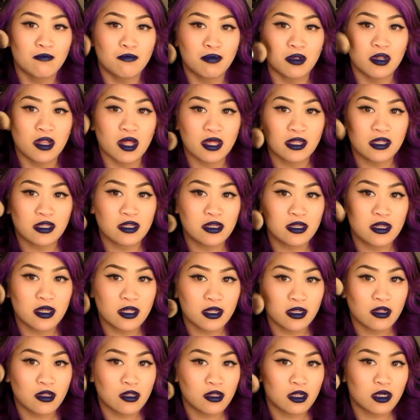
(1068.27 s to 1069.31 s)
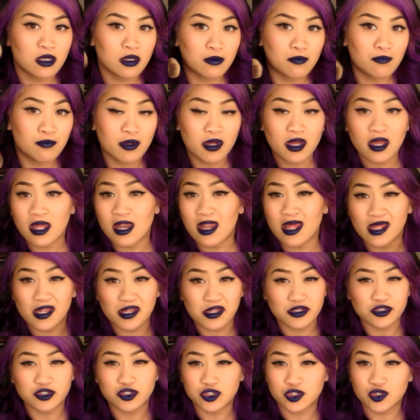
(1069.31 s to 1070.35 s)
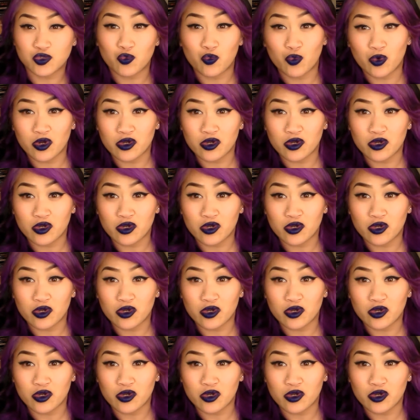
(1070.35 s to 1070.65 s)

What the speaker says: blend it in a little bit and it just